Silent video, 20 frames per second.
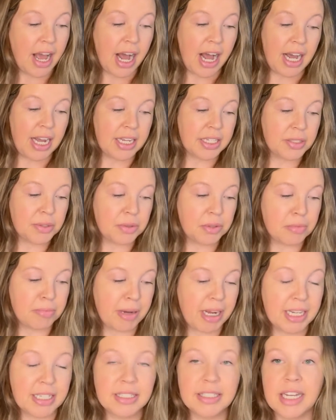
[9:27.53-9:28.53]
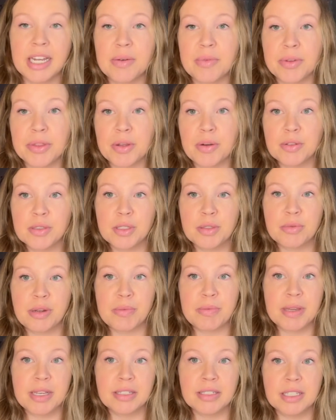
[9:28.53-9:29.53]
I sold my set with those 3
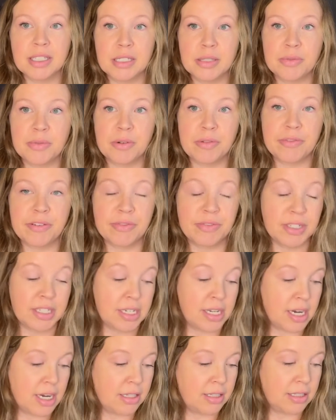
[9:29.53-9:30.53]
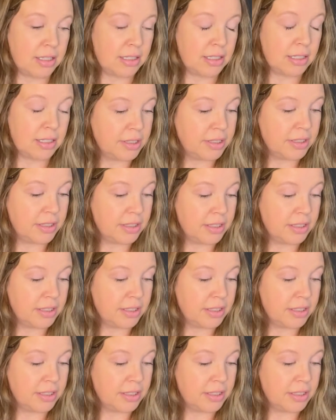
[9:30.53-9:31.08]
pieces for $50.